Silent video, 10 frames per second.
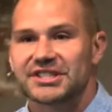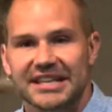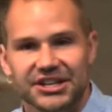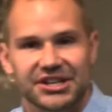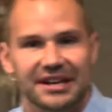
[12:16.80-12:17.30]

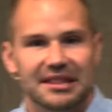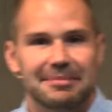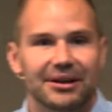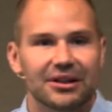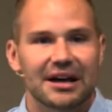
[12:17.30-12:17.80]
teaching, in the
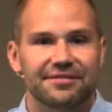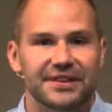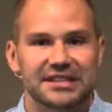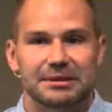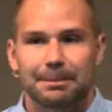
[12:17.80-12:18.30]
middle of
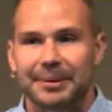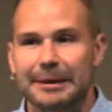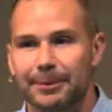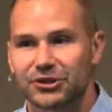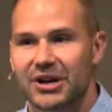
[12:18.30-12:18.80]
these
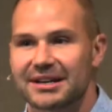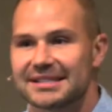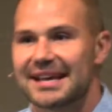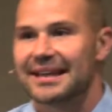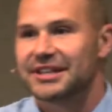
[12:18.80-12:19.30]
people trying to
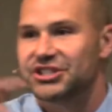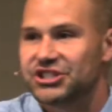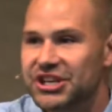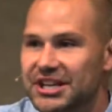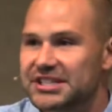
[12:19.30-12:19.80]
say that it's
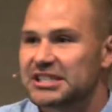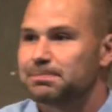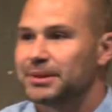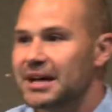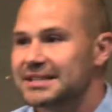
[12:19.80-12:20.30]
Jesus
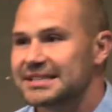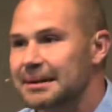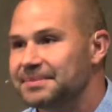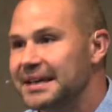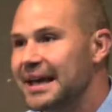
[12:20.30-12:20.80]
plus
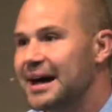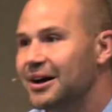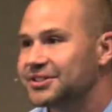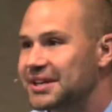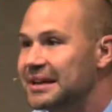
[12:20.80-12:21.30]
something
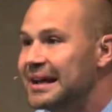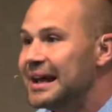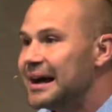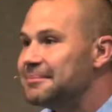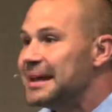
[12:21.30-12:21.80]
else, and
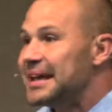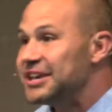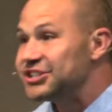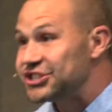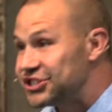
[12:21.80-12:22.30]

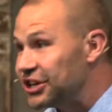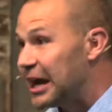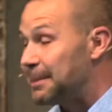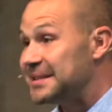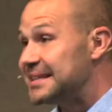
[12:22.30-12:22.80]
he stood
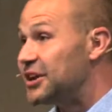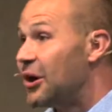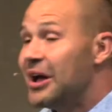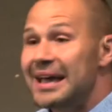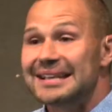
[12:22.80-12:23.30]
up and said,
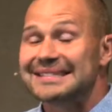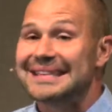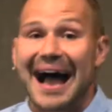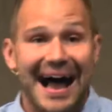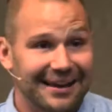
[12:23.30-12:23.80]
no, it's
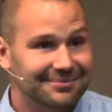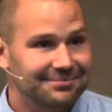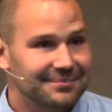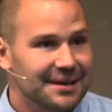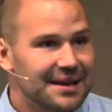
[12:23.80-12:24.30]
not.
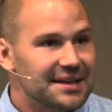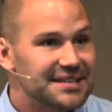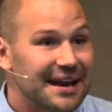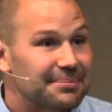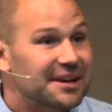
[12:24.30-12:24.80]
He
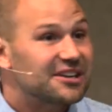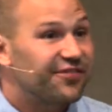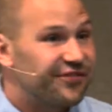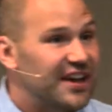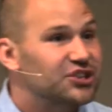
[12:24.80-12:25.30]
said, I'm going to
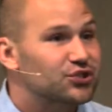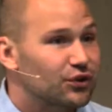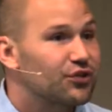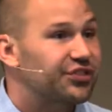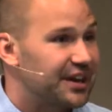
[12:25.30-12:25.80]
defend
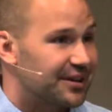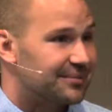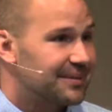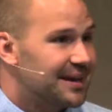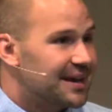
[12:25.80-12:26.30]
truth here.
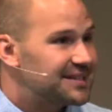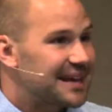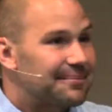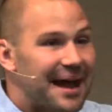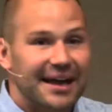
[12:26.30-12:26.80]
He
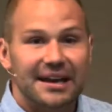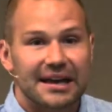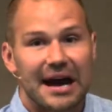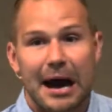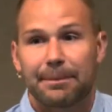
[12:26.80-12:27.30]
said, I'm not going to
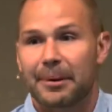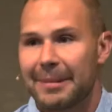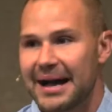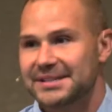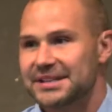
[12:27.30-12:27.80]

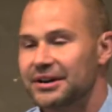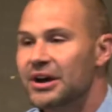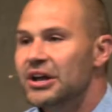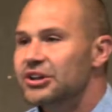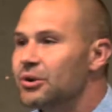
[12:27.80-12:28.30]
compromise here.
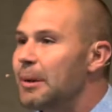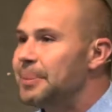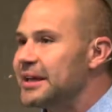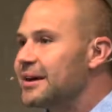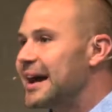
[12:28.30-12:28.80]
You know what
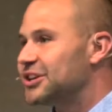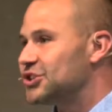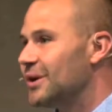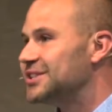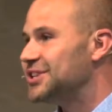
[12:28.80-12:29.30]
Peter had a
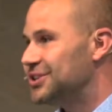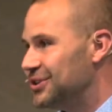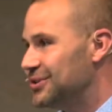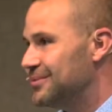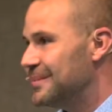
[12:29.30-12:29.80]
choice to
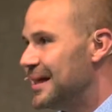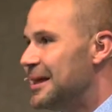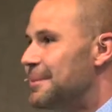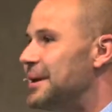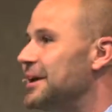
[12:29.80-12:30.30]
do?
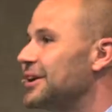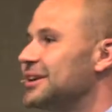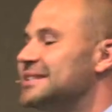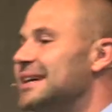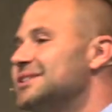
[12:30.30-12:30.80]
Peter could
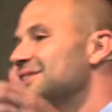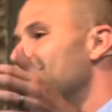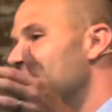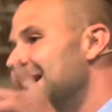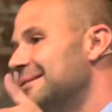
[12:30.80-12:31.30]
have said, you know
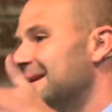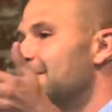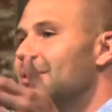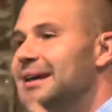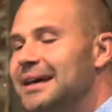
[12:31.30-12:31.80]
what,
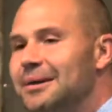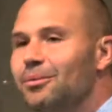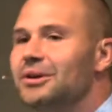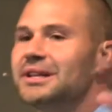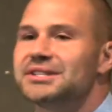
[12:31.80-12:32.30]
come on in,
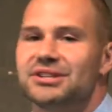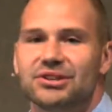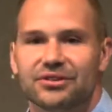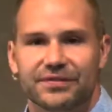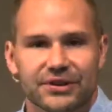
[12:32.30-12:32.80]
we'll listen to
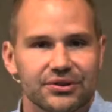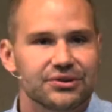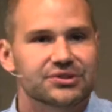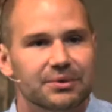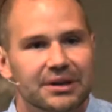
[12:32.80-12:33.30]
your
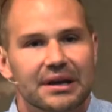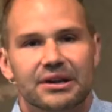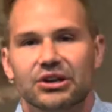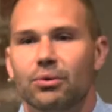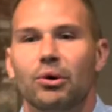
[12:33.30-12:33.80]
views.
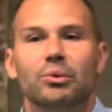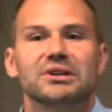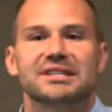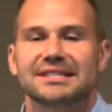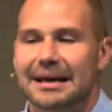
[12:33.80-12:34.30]
We'll
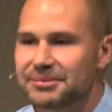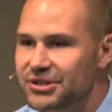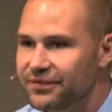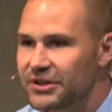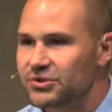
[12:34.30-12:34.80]
accept
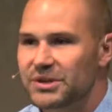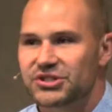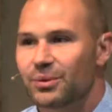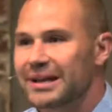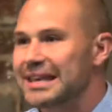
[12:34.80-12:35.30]
your views. We
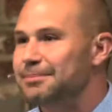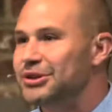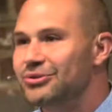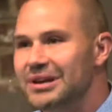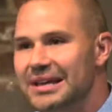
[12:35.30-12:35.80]
just want to keep
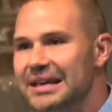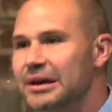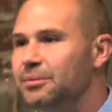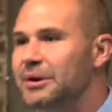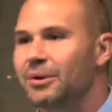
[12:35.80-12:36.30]
unity,
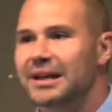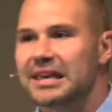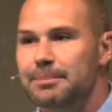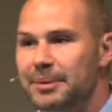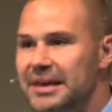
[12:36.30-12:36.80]
and we want to
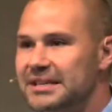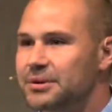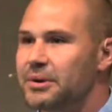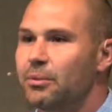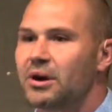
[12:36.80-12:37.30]
keep peace,
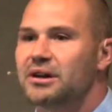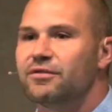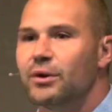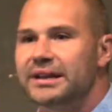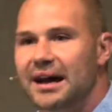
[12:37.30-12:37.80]
and we want to
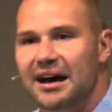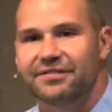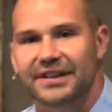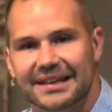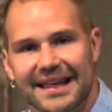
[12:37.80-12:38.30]
avoid
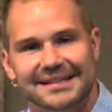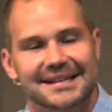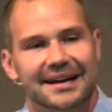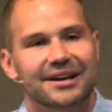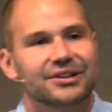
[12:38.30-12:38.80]
conflict, and that's
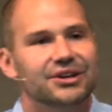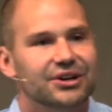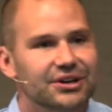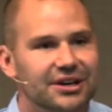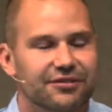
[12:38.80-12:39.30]
not going to
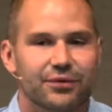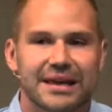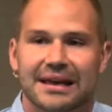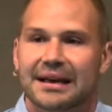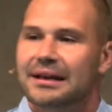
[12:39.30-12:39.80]
look good if
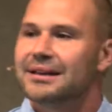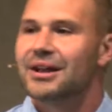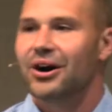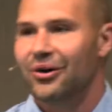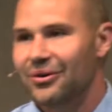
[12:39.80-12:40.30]
we,
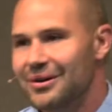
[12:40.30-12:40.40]
no.